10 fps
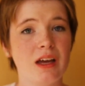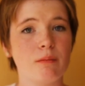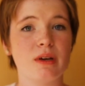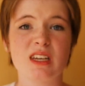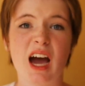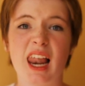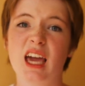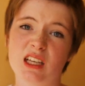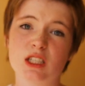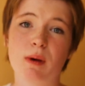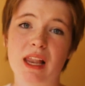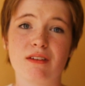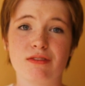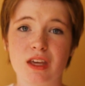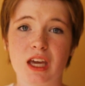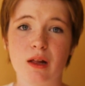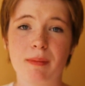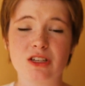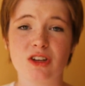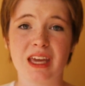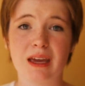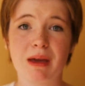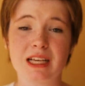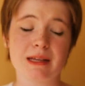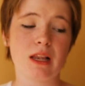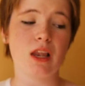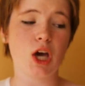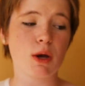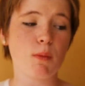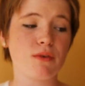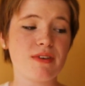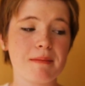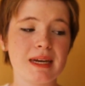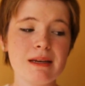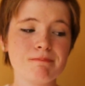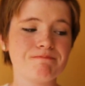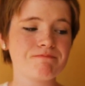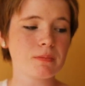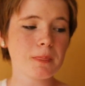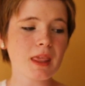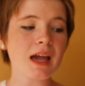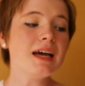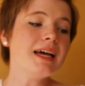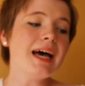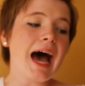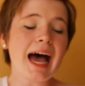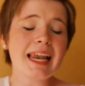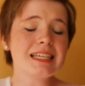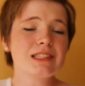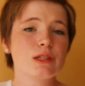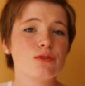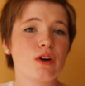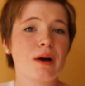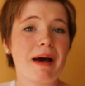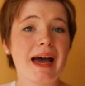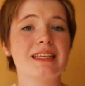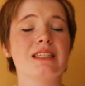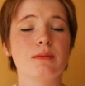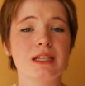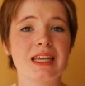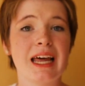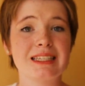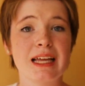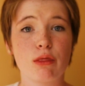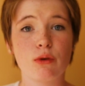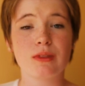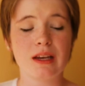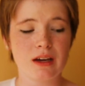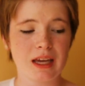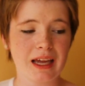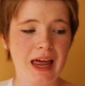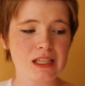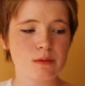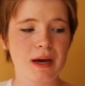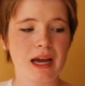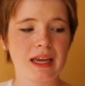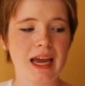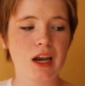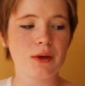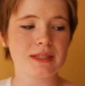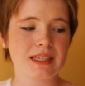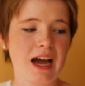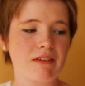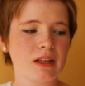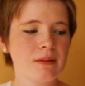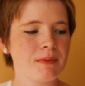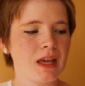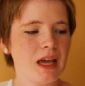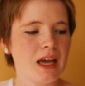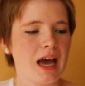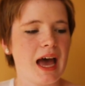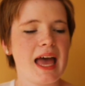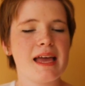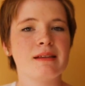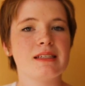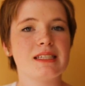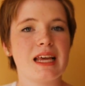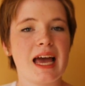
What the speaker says: but I like the spelling for the girl better. I think it makes it look more feminine. Alice is from Alice in Wonderland and Through the Looking Glass by Lewis Carroll, and